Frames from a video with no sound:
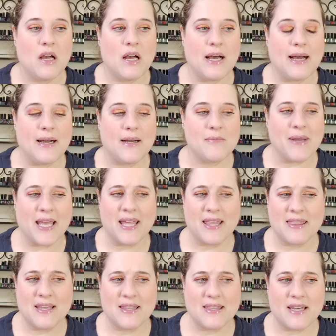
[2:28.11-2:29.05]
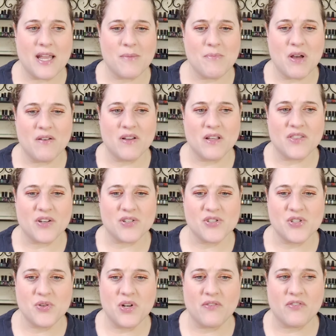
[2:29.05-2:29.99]
Um, I can't think of the name of it.
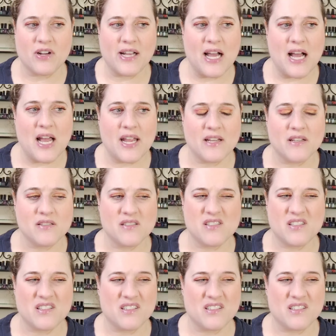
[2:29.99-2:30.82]
There's two different kinds.